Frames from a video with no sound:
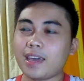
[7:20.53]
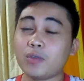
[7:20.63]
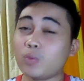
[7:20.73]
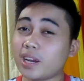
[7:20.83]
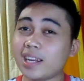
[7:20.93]

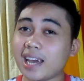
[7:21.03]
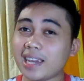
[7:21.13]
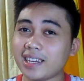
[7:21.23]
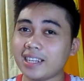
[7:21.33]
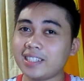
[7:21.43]
And what I
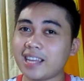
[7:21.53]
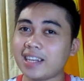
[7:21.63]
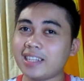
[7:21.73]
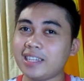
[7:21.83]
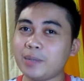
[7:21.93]
like is
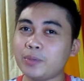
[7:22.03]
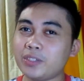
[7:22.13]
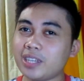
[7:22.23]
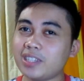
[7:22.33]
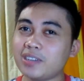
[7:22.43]
that he
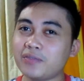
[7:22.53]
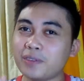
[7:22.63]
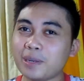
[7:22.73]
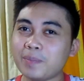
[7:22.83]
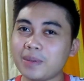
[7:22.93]
presented the
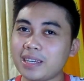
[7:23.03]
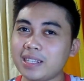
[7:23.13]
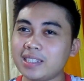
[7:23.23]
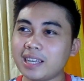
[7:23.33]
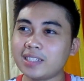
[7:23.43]

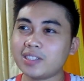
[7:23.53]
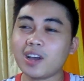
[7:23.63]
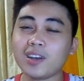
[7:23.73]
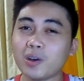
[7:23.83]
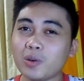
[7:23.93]
Philippines as
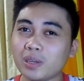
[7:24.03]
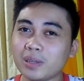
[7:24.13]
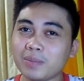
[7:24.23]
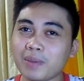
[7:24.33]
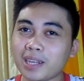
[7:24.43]
not
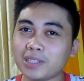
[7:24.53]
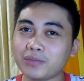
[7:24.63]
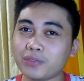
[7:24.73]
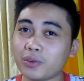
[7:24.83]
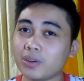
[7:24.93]
only
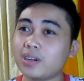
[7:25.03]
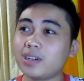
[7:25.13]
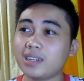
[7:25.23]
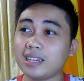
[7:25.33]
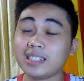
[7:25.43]
best
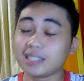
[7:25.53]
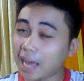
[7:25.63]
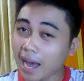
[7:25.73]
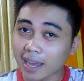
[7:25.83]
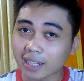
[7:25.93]
for its
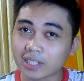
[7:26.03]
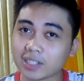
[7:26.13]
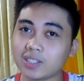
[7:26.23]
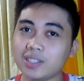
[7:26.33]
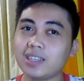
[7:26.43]

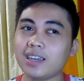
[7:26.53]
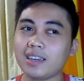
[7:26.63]
islands,